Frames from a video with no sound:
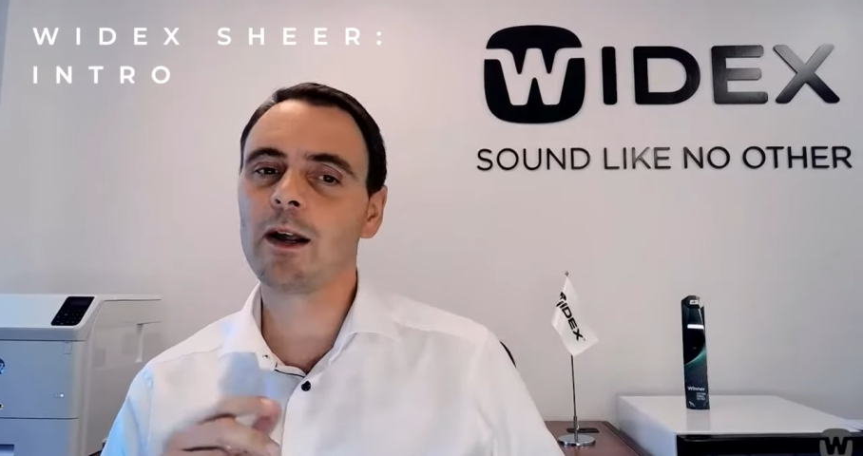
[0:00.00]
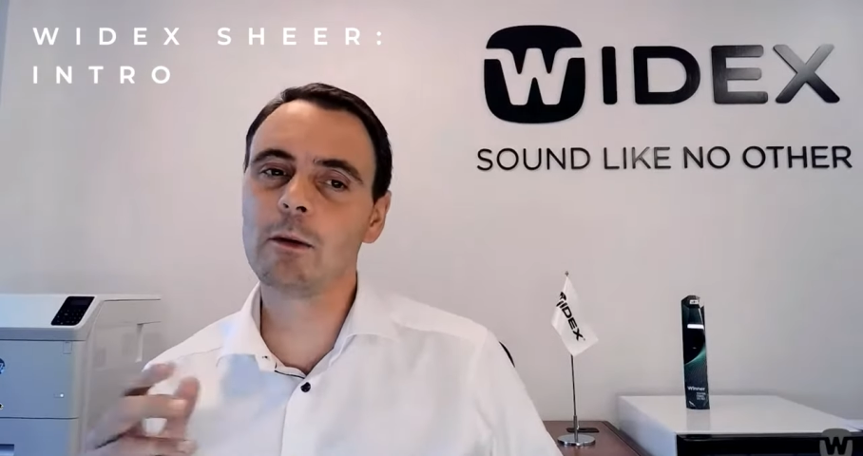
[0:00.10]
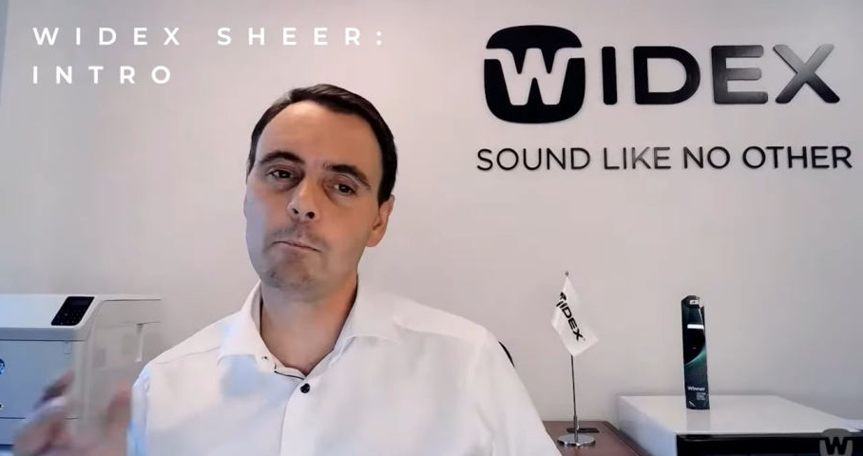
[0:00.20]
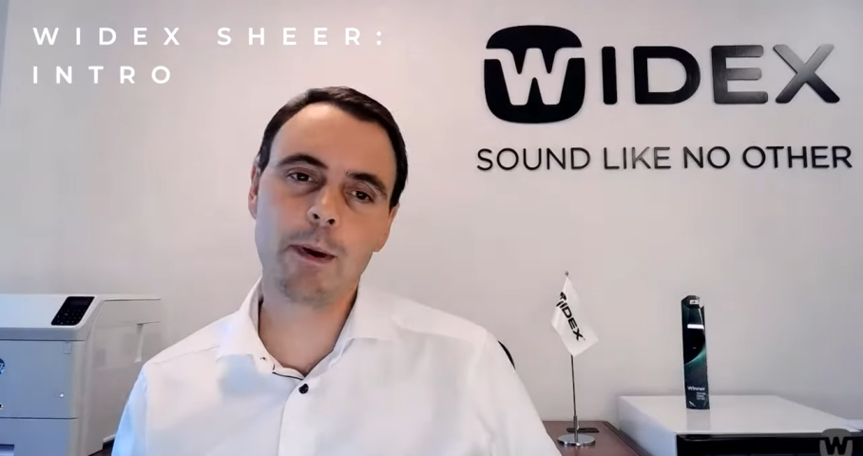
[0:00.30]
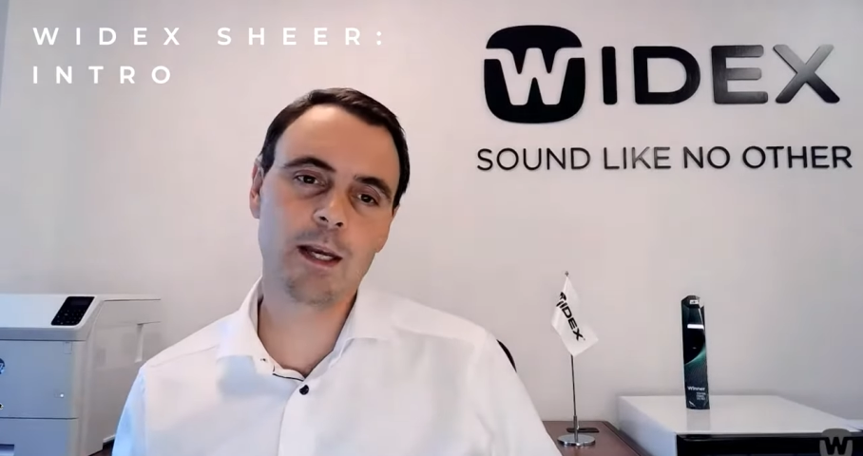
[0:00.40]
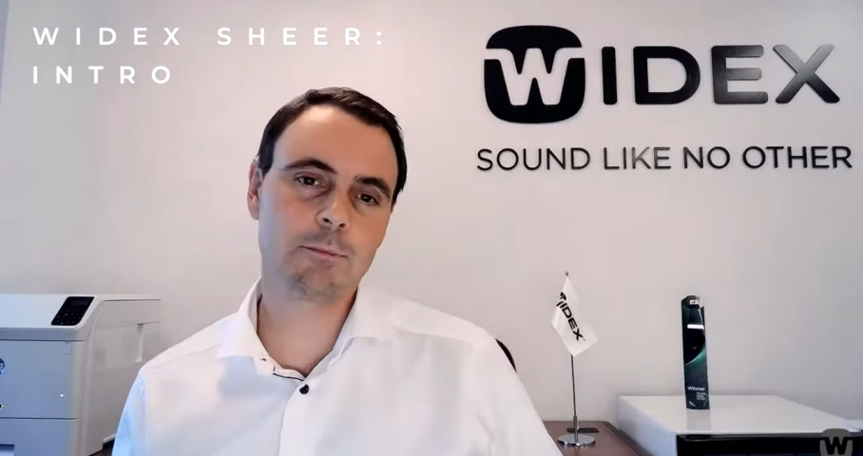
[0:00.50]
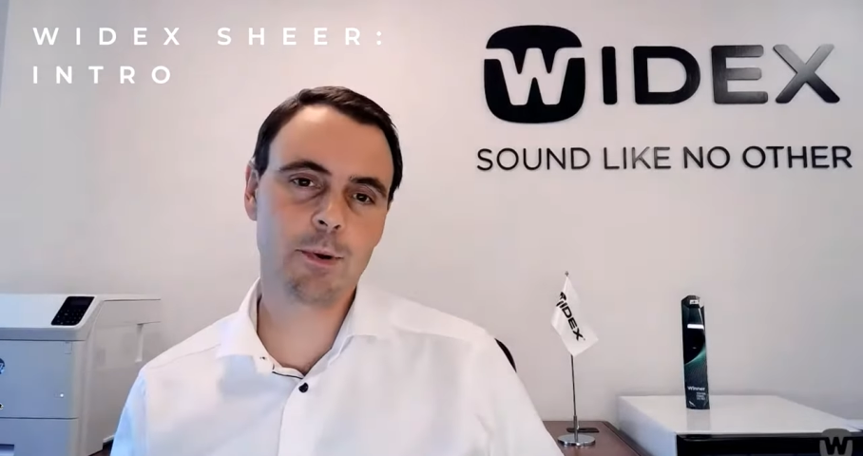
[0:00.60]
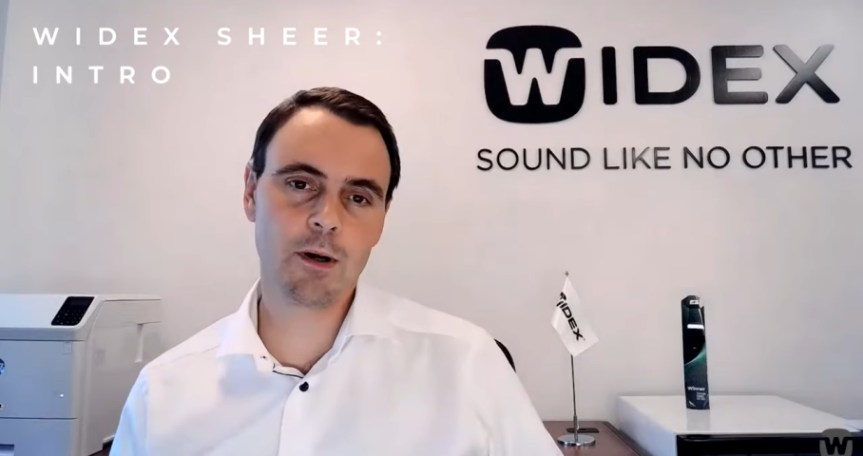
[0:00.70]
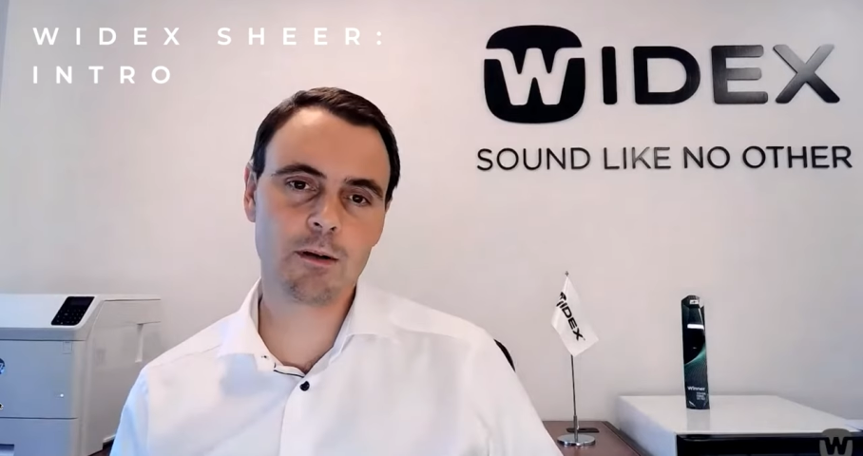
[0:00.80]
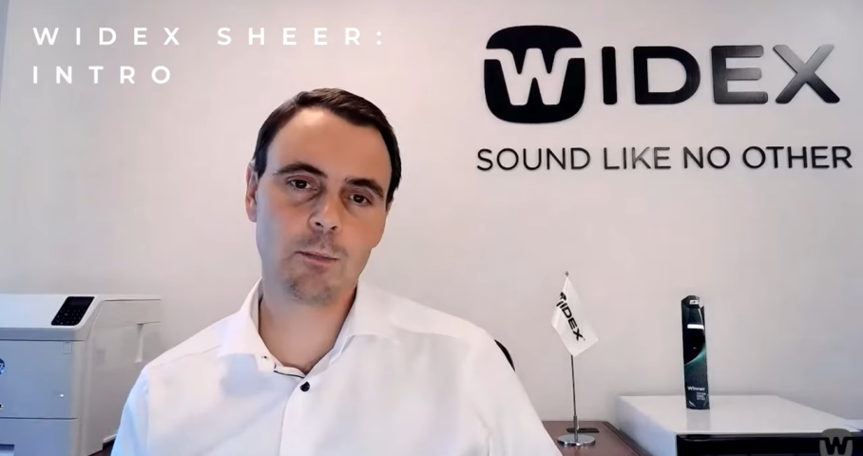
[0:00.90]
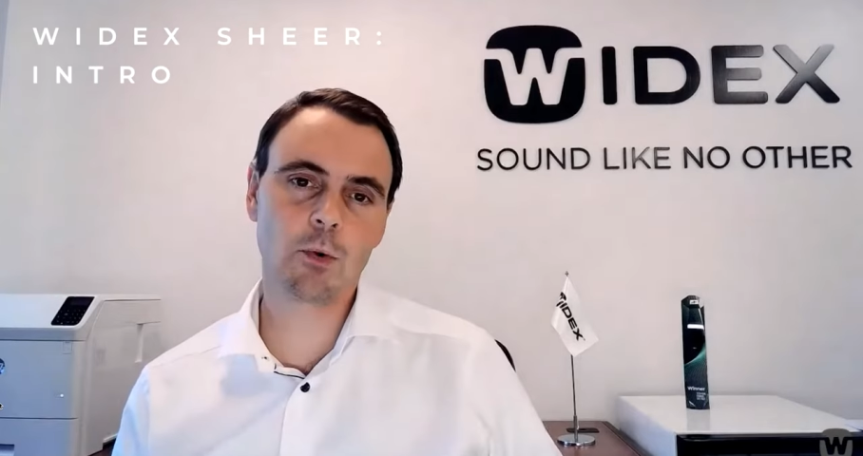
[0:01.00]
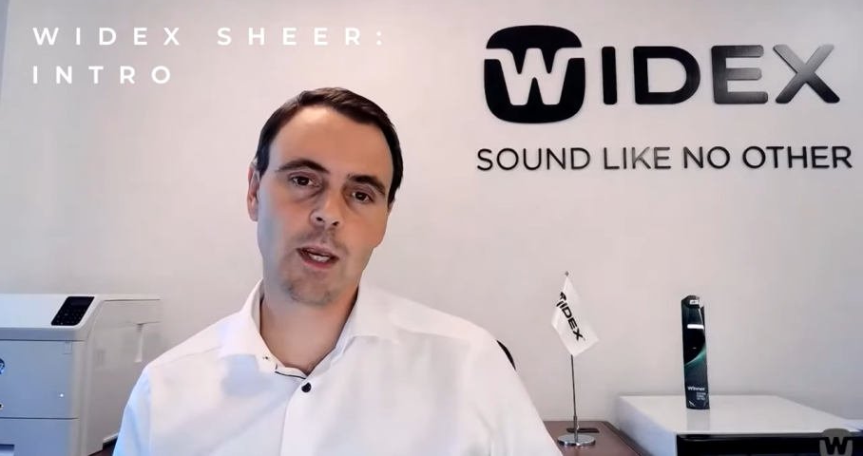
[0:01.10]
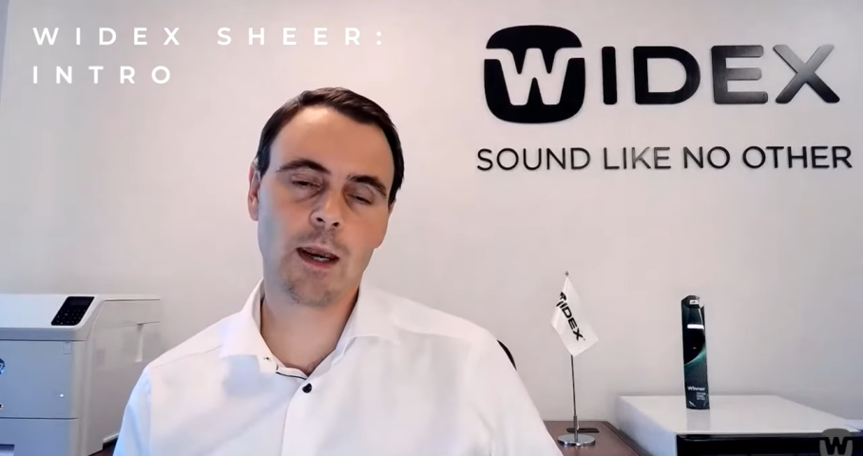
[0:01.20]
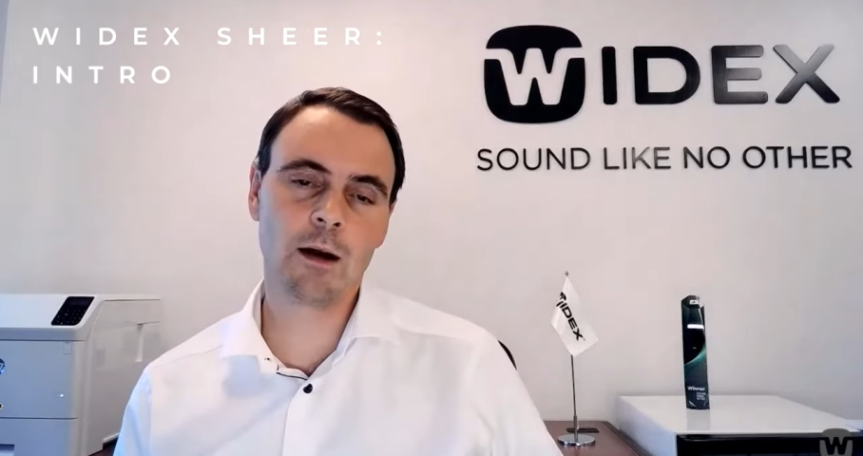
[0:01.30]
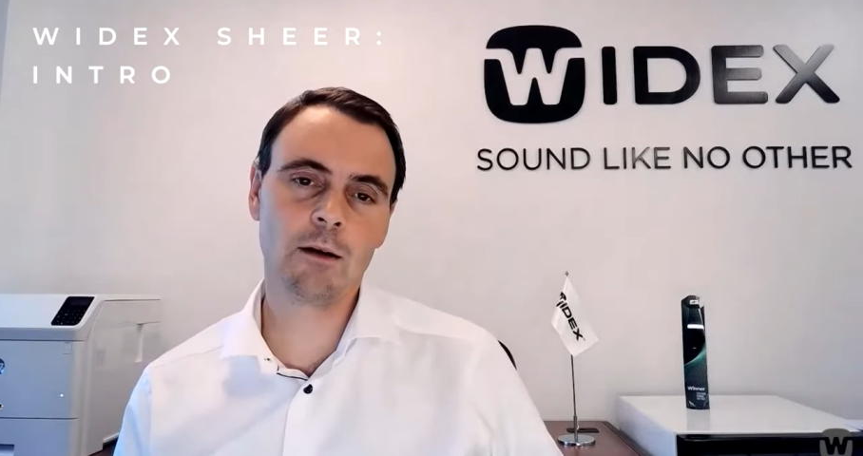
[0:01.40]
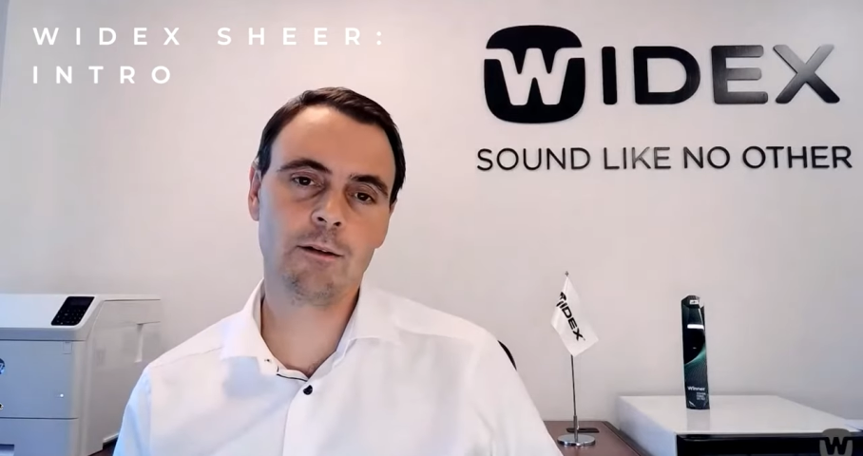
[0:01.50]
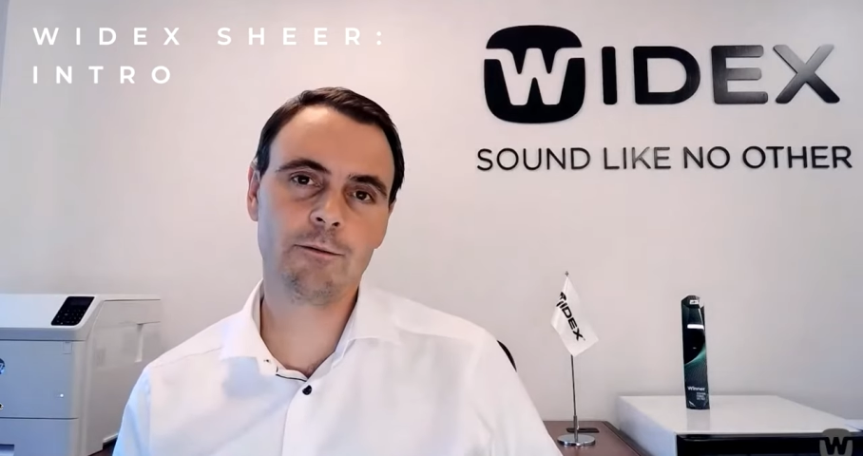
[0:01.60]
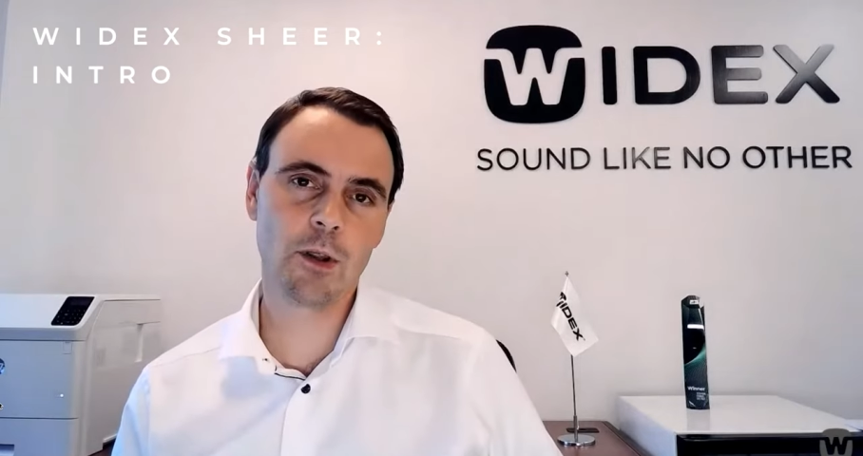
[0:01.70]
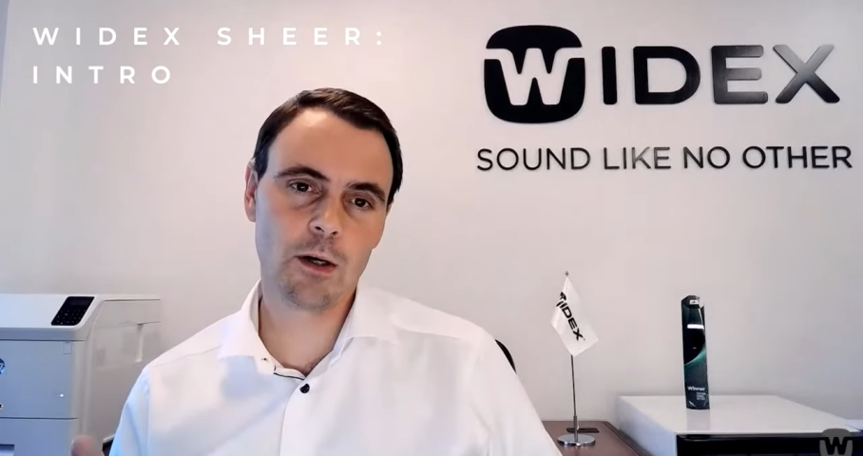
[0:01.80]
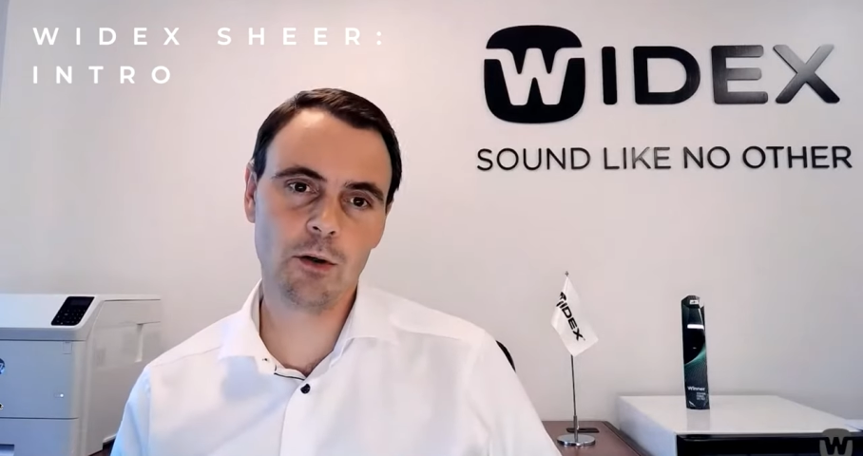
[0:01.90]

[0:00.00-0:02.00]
and improvements in difficult